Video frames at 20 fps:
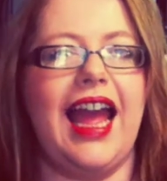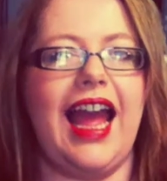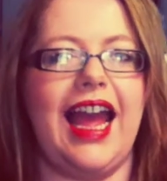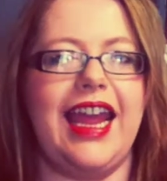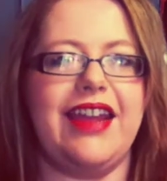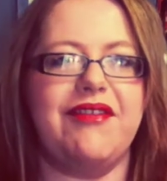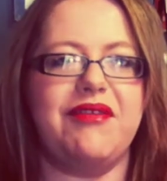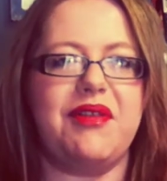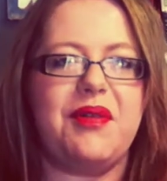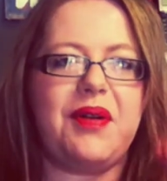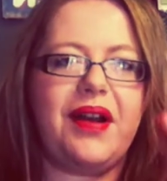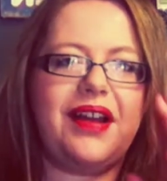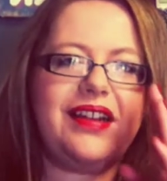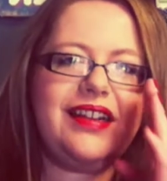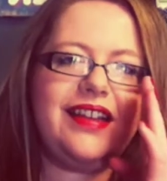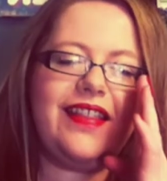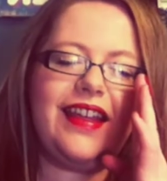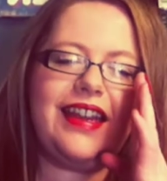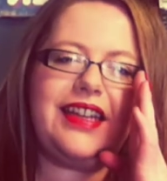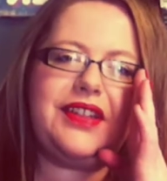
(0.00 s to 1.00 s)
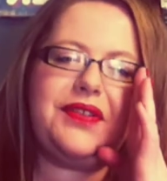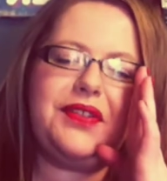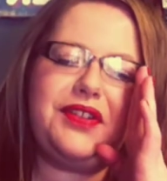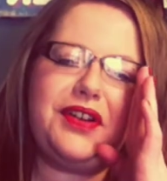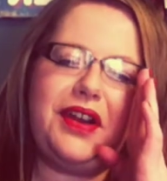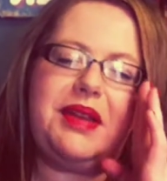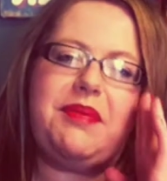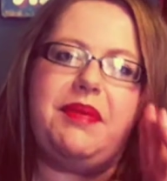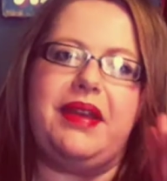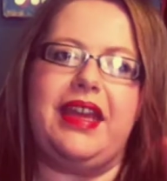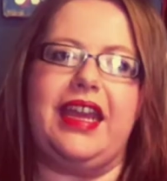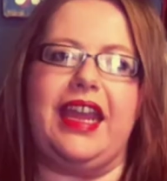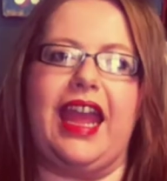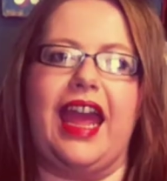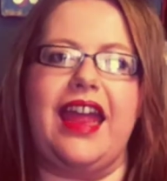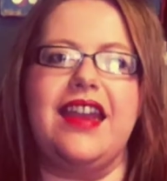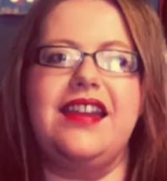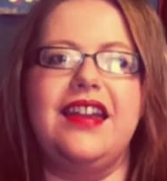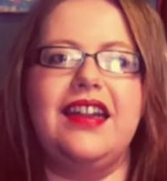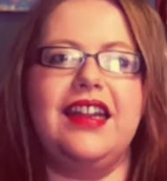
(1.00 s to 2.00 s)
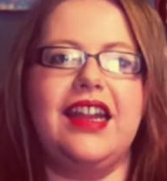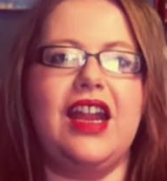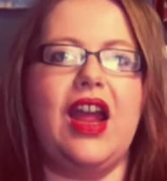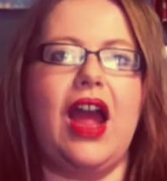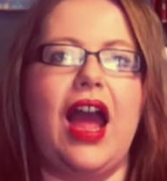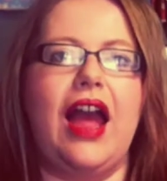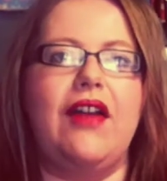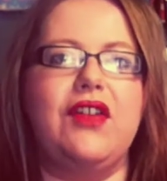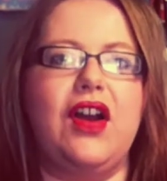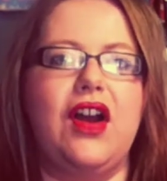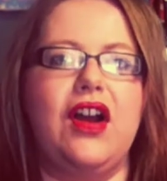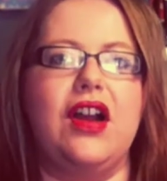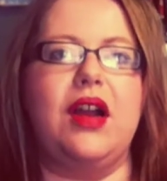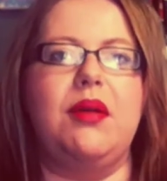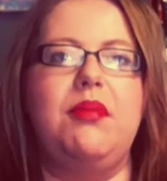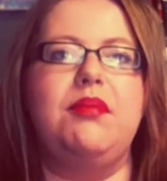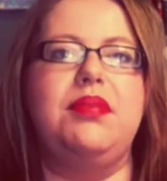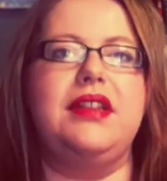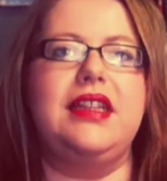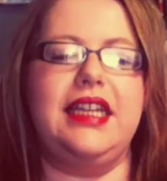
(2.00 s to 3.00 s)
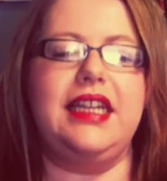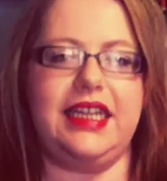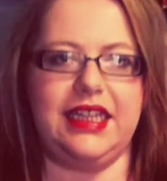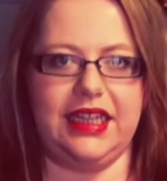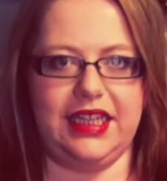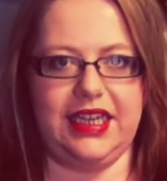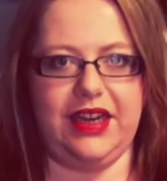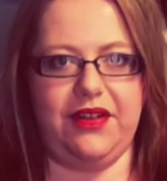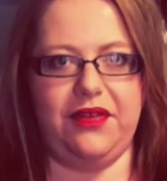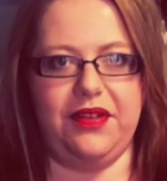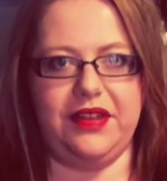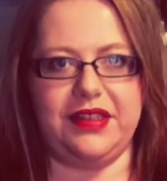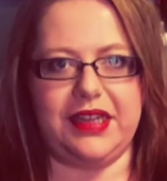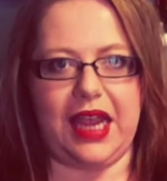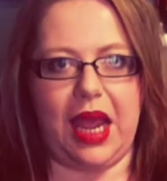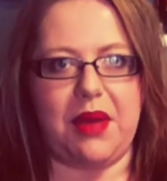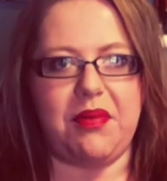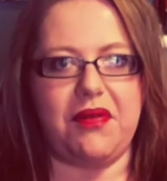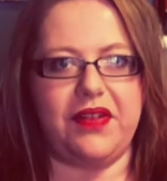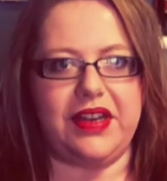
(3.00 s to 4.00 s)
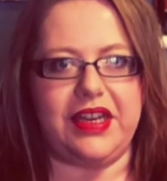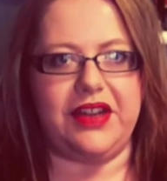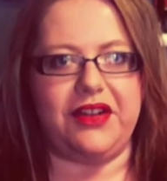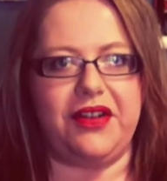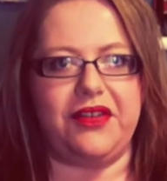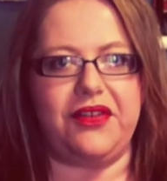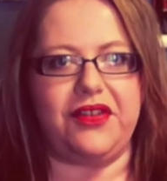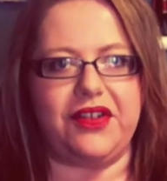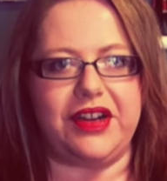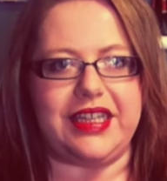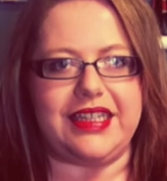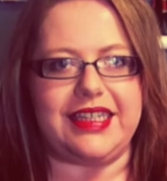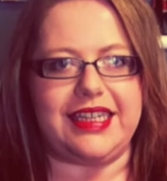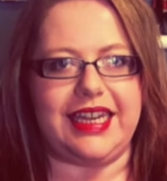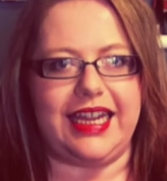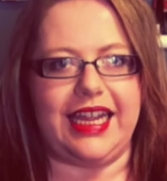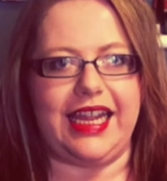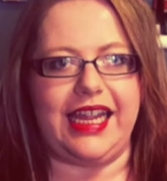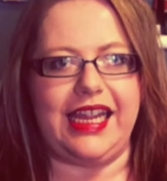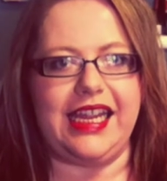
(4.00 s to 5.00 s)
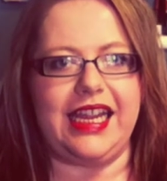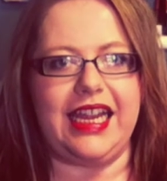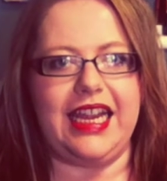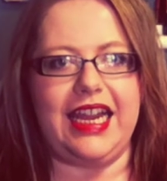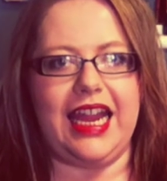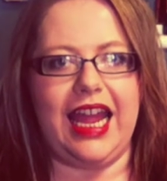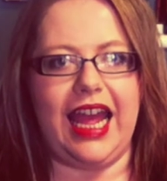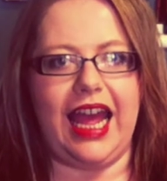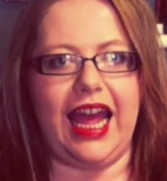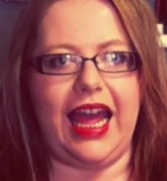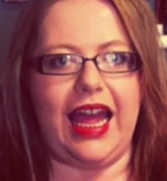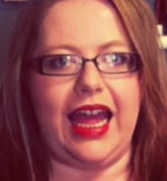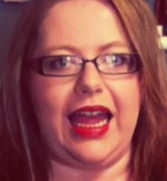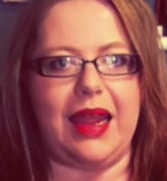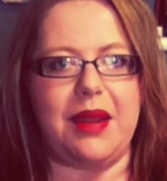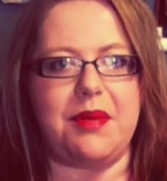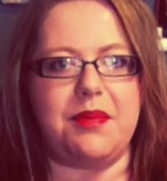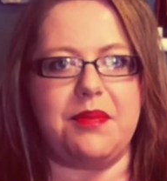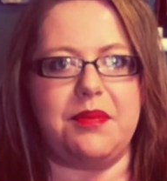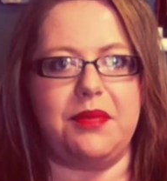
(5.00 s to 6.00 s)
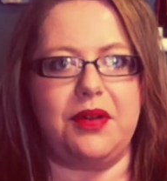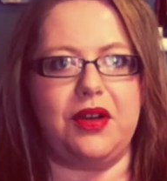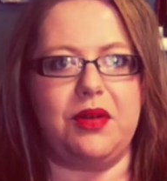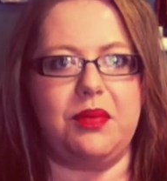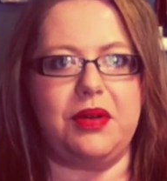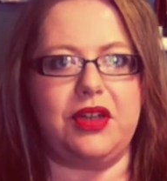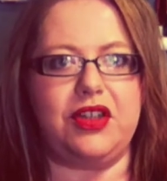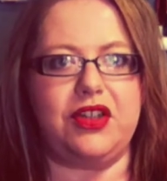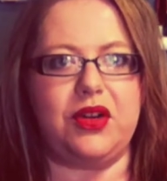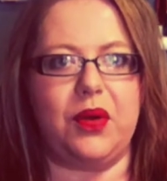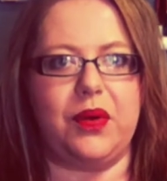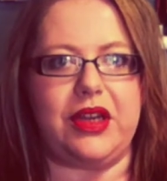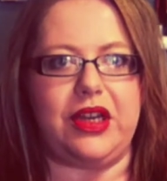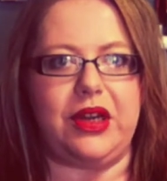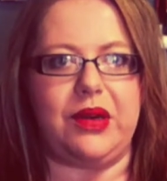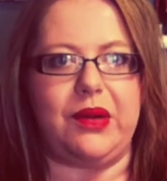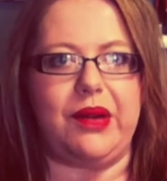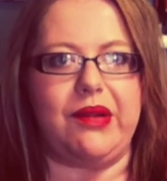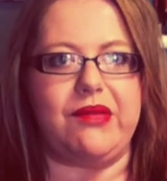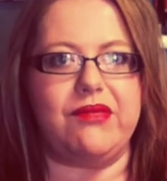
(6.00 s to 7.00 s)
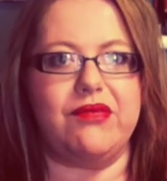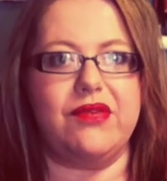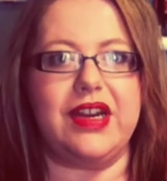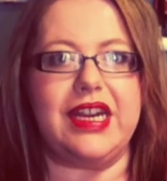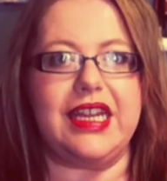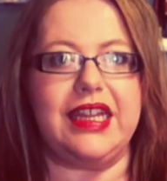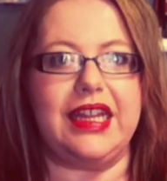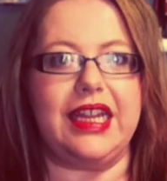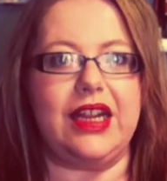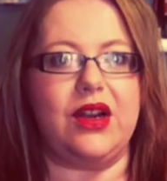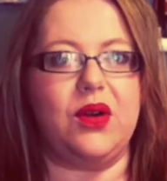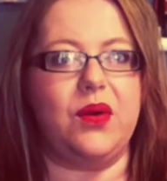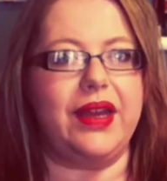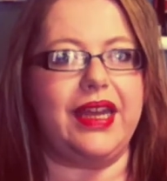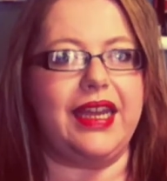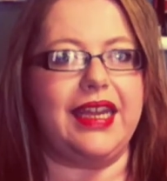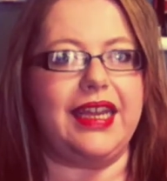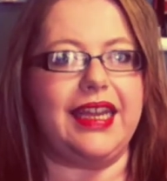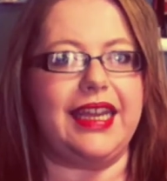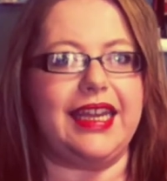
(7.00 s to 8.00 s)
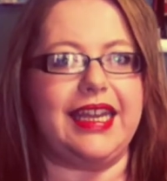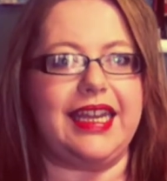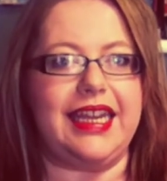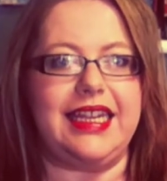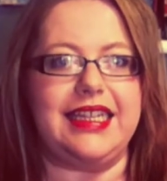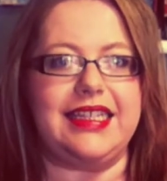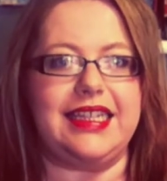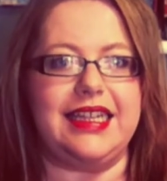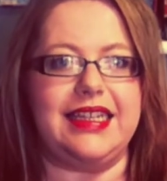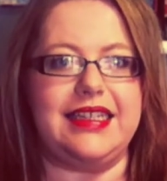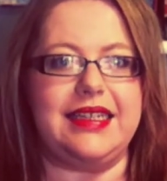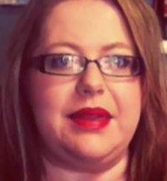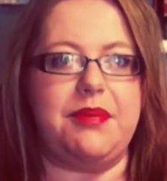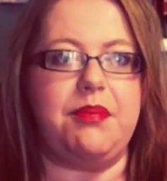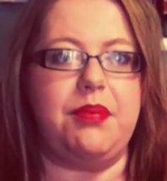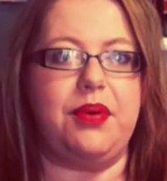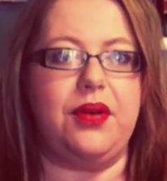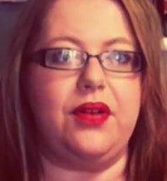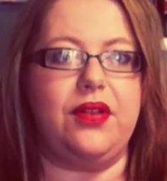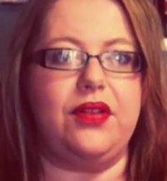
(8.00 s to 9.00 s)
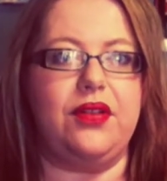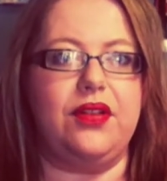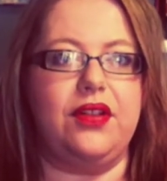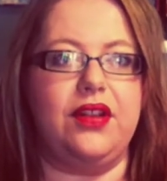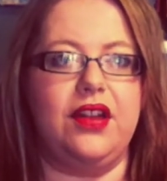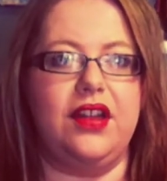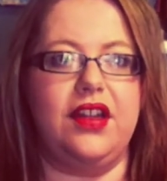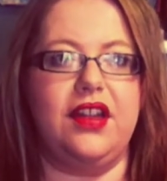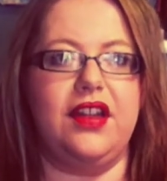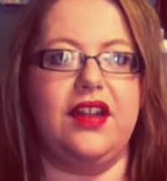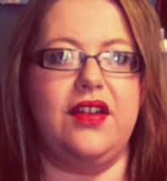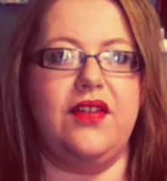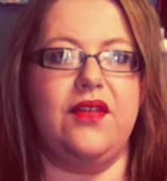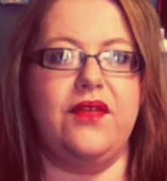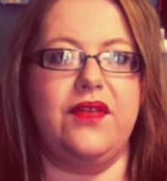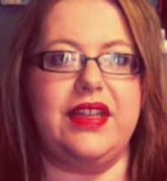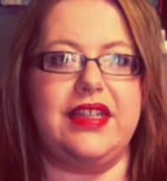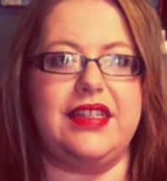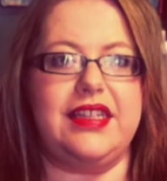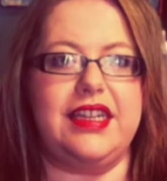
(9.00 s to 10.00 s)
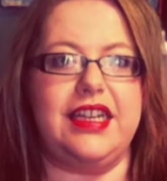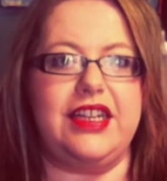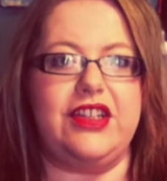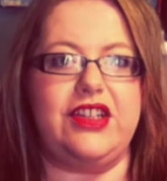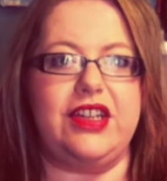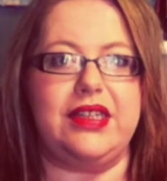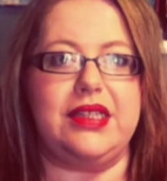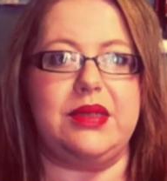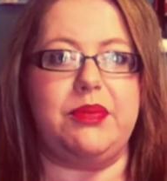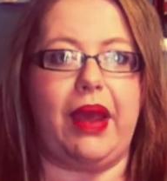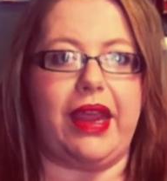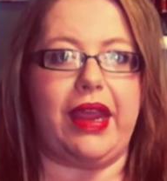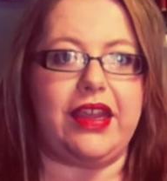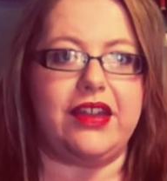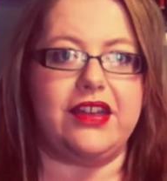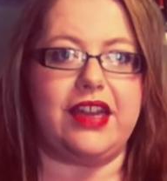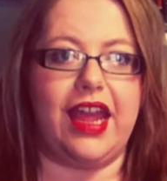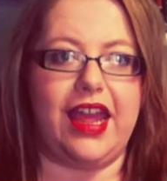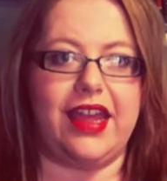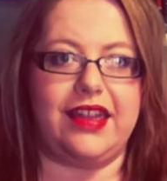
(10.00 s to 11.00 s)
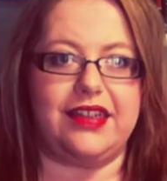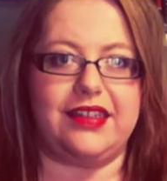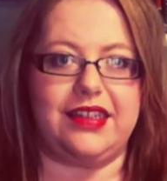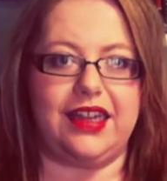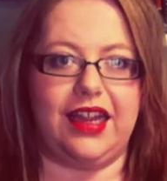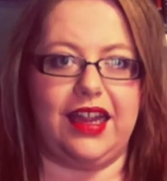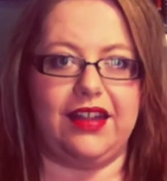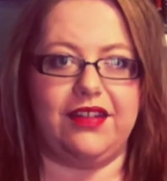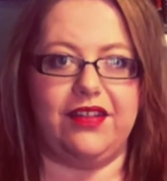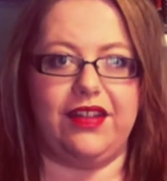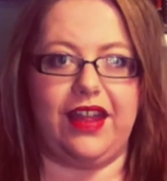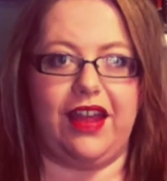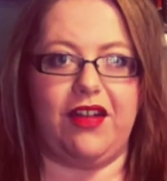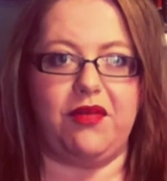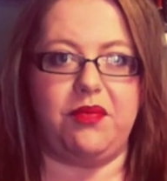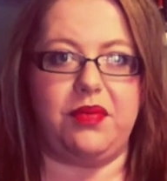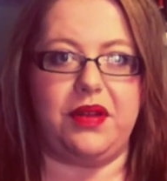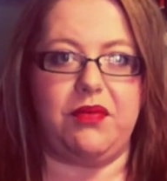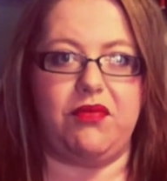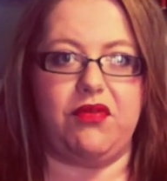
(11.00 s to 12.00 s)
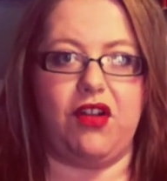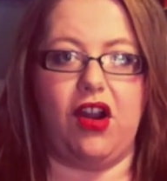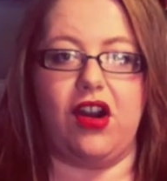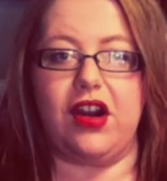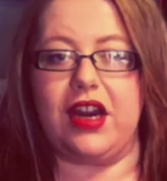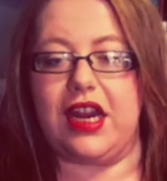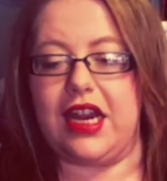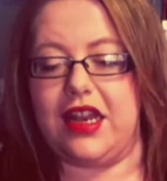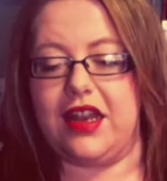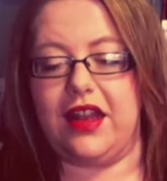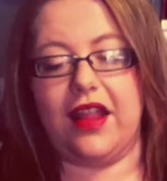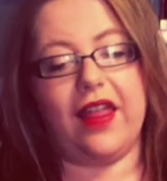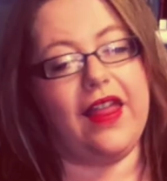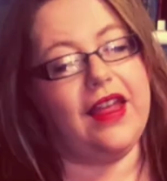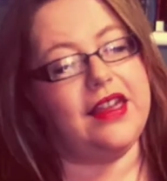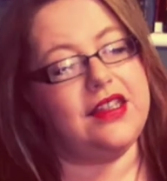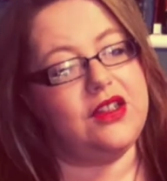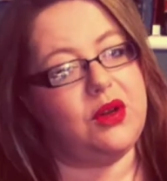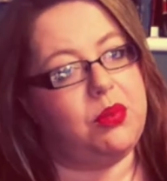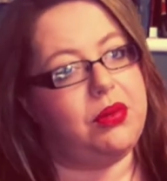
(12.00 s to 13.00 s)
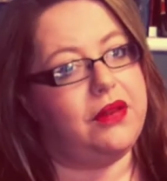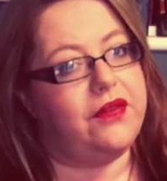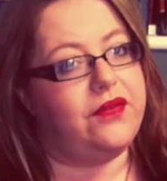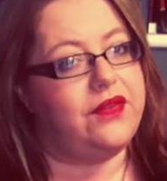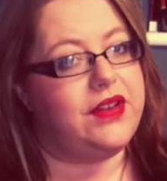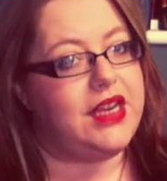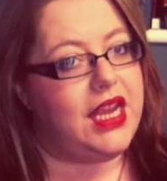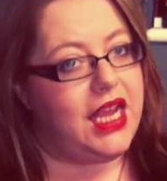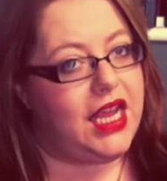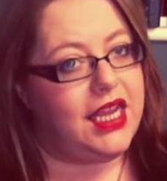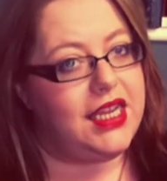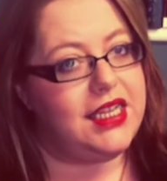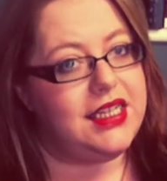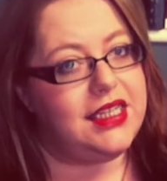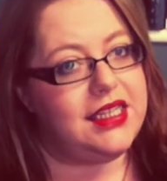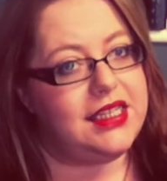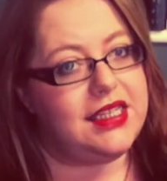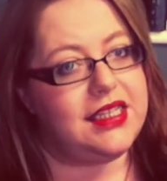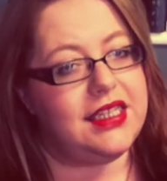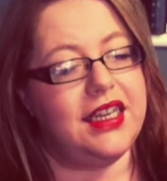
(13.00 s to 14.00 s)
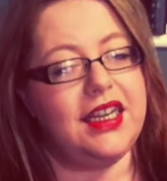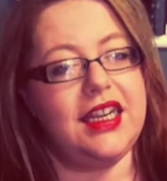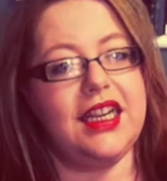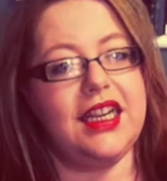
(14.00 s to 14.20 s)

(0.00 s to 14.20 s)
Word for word: Hi everyone, thanks for joining me again. I've got a completely different type of video for you today. I'm going to be showing you a really quick, easy, simple, vintage inspired hairstyle that I've been rocking the last couple of days.